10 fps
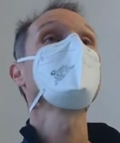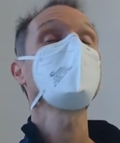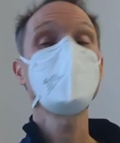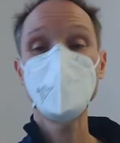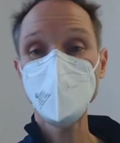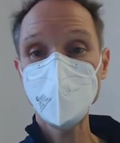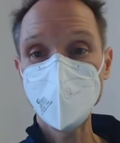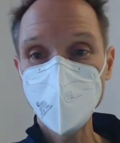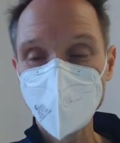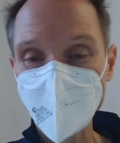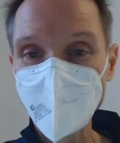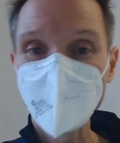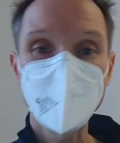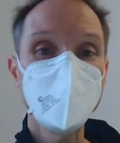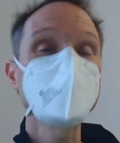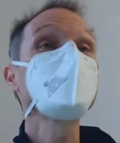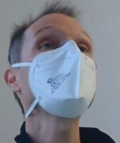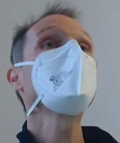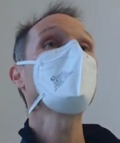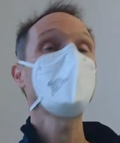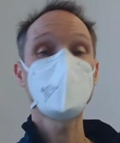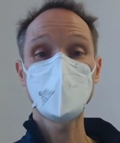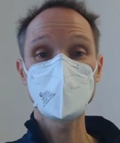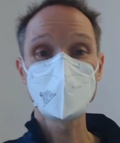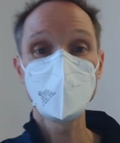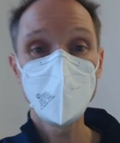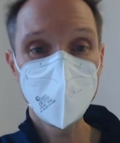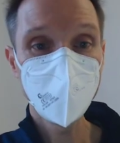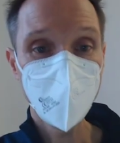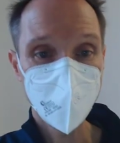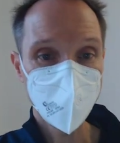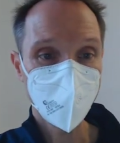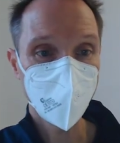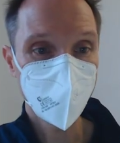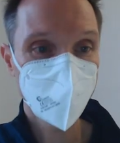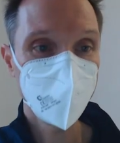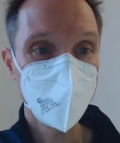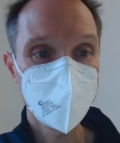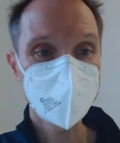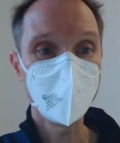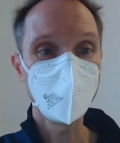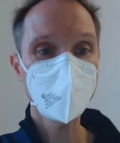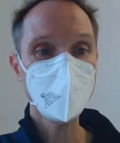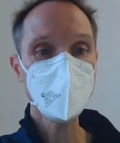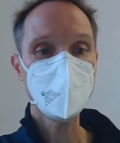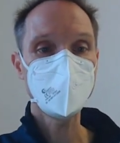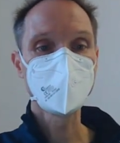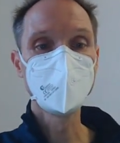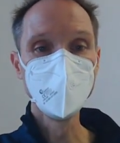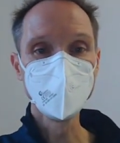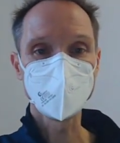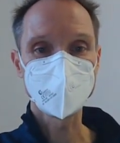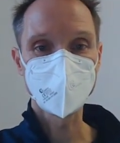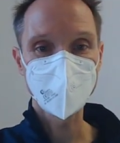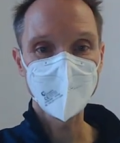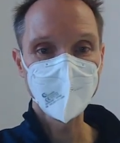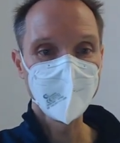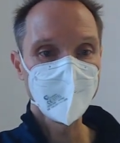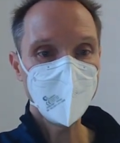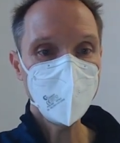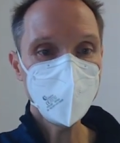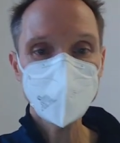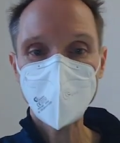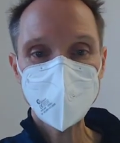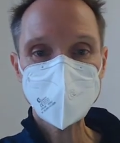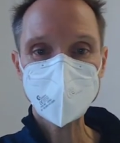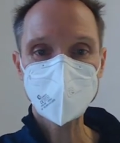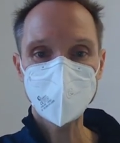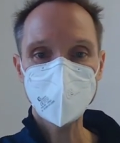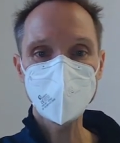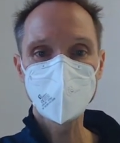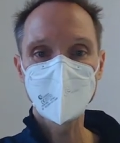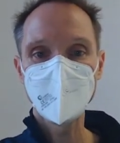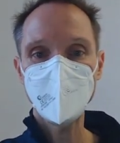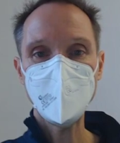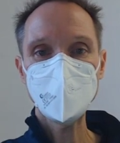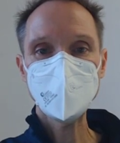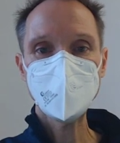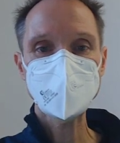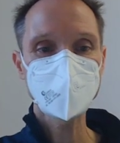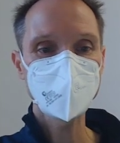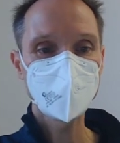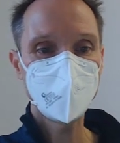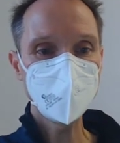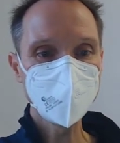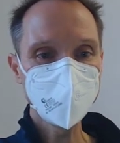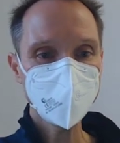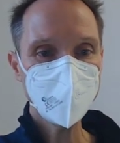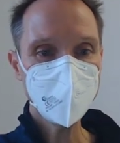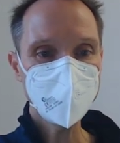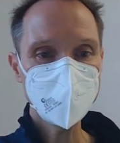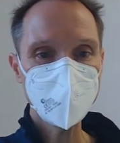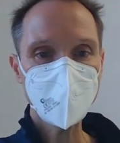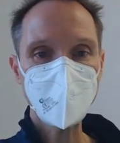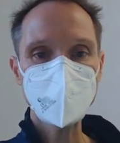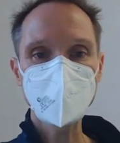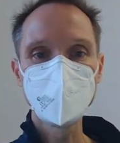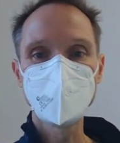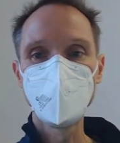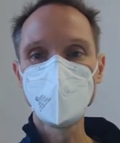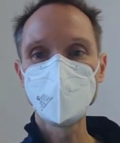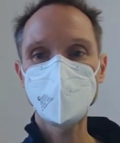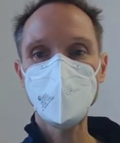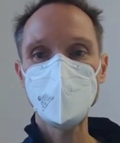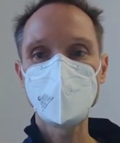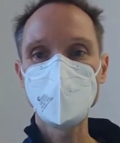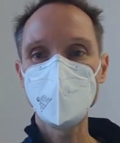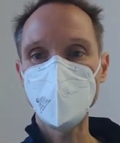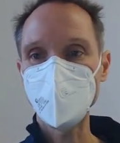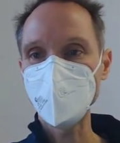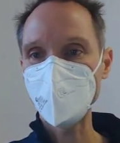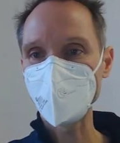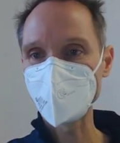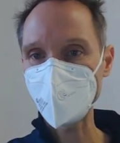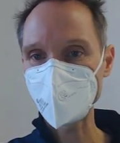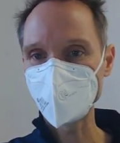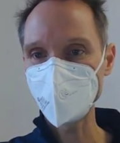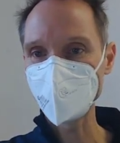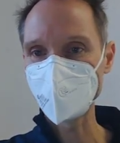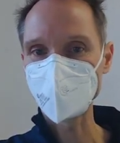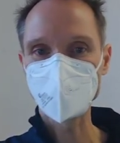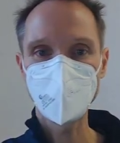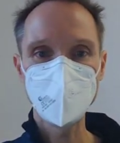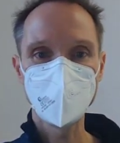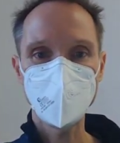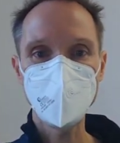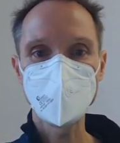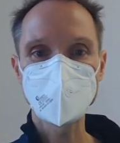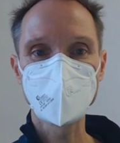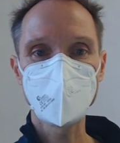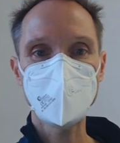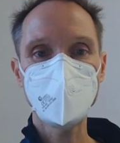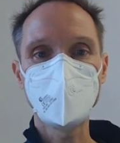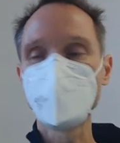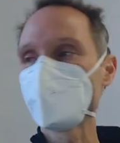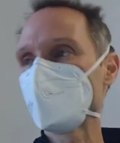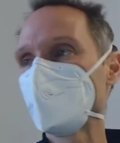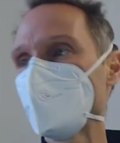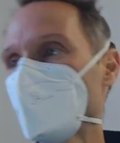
Finally, I had to reload my browser window and now everything is okay. Good. Let's get started and let's build in the app component HTML. I will get rid of this window here so we can focus a little